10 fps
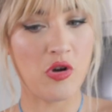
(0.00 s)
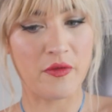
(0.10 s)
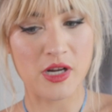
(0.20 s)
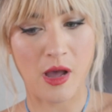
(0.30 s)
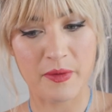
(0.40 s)

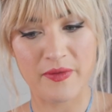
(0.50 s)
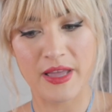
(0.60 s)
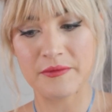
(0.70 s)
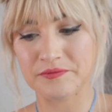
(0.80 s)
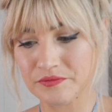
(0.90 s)
over top of
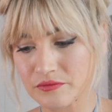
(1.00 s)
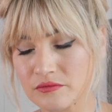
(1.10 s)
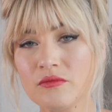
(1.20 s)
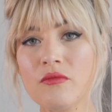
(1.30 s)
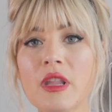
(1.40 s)
it,
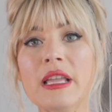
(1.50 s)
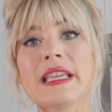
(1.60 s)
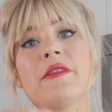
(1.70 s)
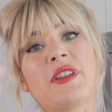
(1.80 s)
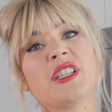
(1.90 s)

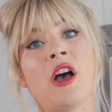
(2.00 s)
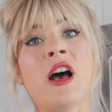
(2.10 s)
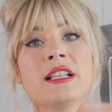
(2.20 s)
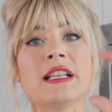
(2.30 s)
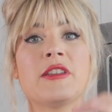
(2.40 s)
give it a
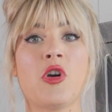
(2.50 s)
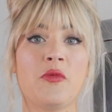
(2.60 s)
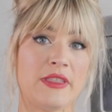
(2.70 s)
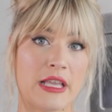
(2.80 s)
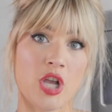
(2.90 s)
toss, and then
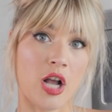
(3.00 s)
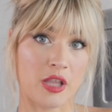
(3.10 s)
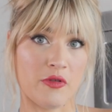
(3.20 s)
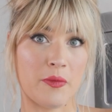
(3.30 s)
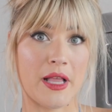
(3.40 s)
hopefully that
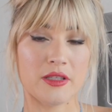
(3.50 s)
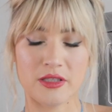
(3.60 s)
chocolate will melt.